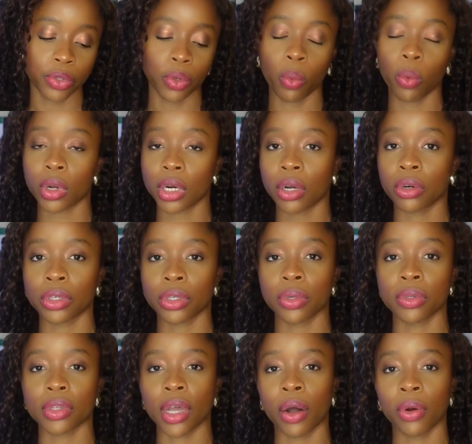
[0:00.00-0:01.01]
so what I'll do
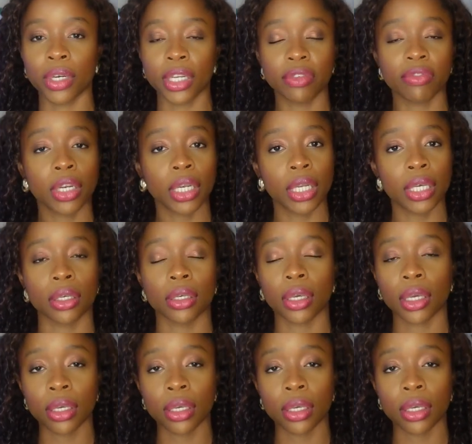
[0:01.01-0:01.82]
is I'll leave a link